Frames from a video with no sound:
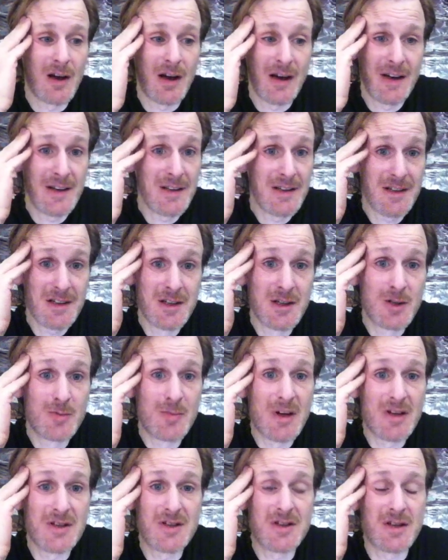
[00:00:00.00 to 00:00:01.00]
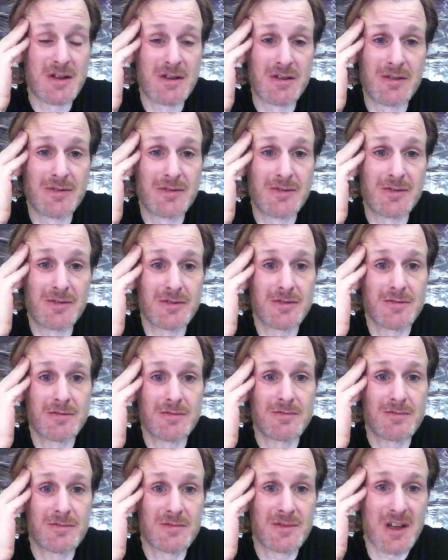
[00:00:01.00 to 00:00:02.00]
I didn't kill myself
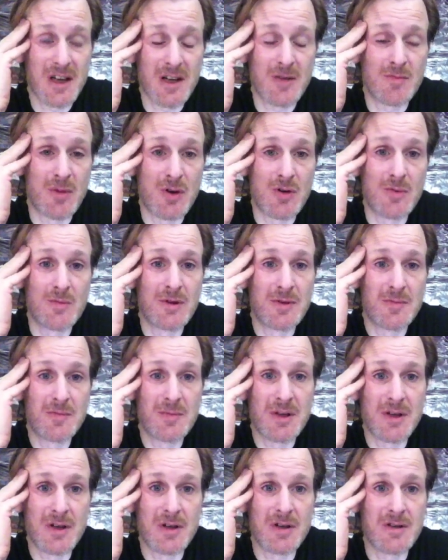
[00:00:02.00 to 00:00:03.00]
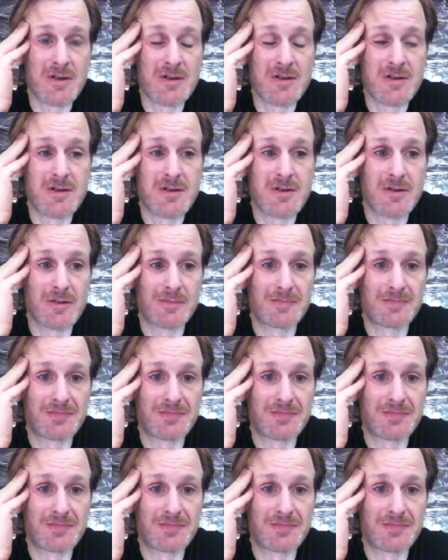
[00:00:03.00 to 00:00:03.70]
that moment because